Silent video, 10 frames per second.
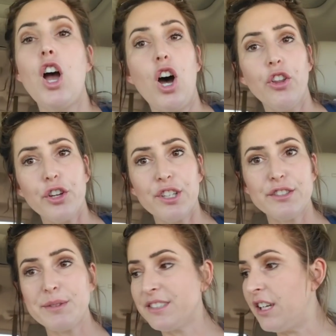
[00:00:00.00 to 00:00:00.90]
All the
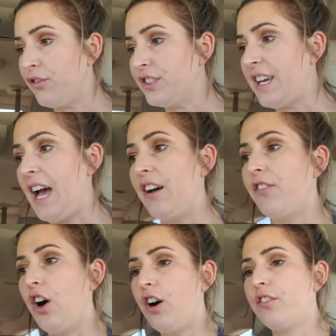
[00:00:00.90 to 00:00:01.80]
Christmas stuff was half
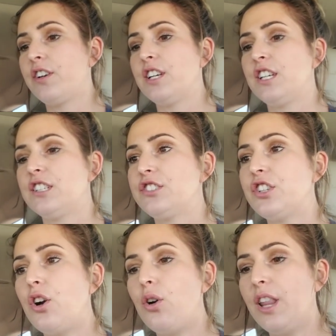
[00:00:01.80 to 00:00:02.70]
off.
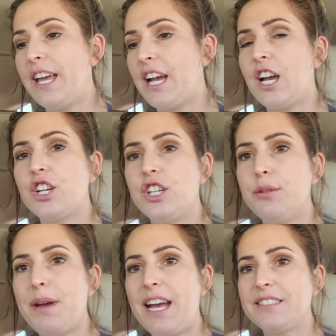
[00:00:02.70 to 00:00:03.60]
So, like, I
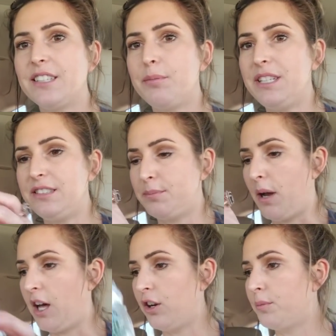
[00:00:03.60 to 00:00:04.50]
couldn't pass up these
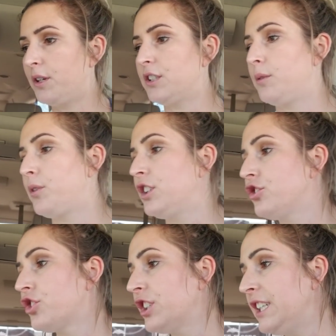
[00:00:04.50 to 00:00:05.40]
bottle
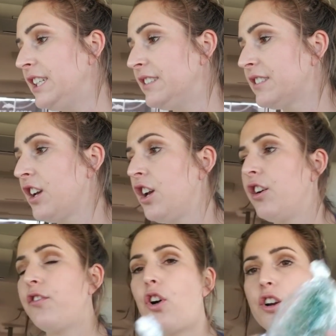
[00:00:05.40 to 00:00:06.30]
brush trees
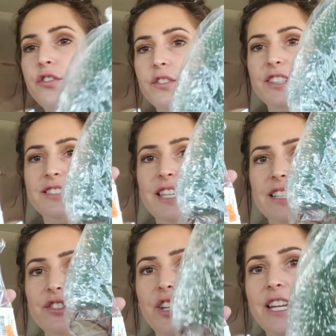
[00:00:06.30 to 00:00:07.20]
for 50
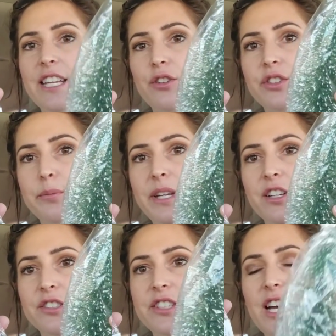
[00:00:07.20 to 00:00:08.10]
cents. So like there was a
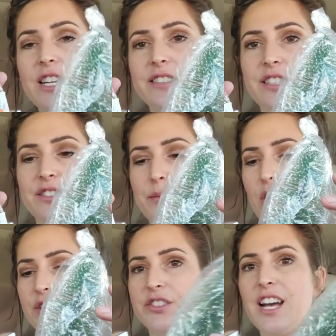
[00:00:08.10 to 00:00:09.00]
bigger size and a
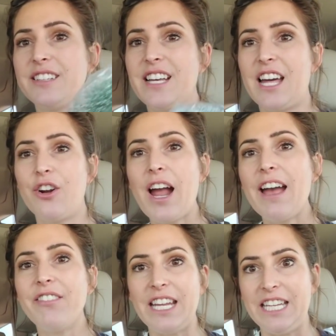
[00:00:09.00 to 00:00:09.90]
smaller size. I don't
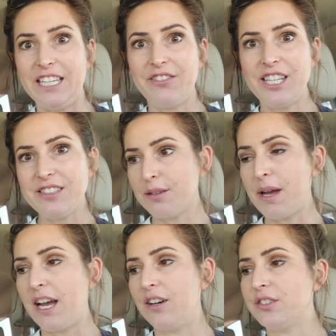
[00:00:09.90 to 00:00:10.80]
have any of these in my
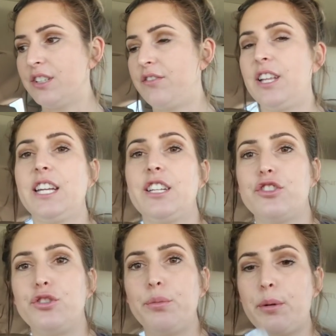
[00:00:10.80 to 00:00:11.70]
house and I feel like they're
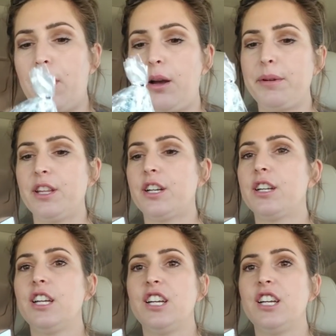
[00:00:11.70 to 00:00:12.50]
super popular.